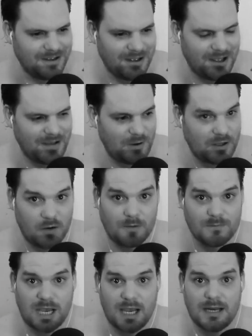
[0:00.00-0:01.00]
Um, I don't know what
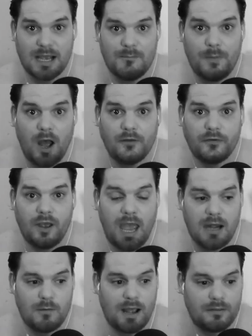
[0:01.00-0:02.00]
I'm saying now, but
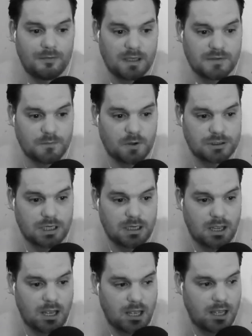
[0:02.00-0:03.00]
anyway, thanks for watching.
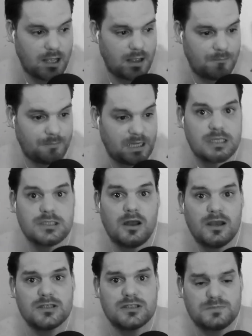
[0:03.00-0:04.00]
Uh, please
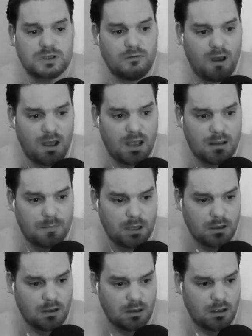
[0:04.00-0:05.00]
like and subscribe,
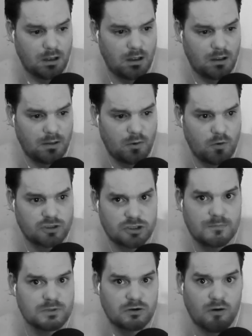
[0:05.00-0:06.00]
uh, or
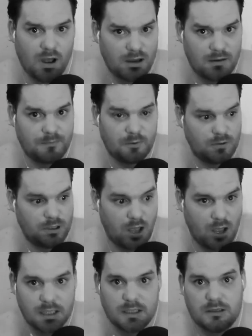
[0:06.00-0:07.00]
subscribe, or
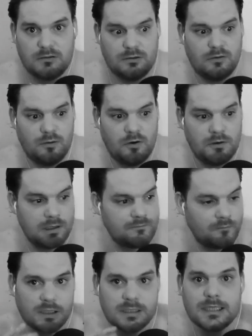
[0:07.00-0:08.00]
like, or even
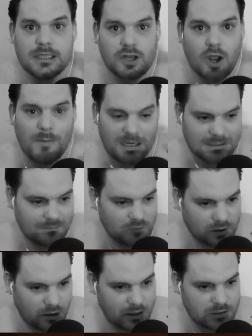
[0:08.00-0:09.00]
write a little comment if
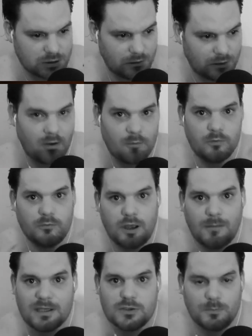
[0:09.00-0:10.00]
you'd like to, and I will
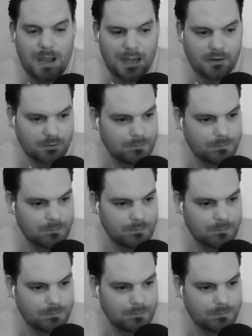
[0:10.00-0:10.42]
comment you back.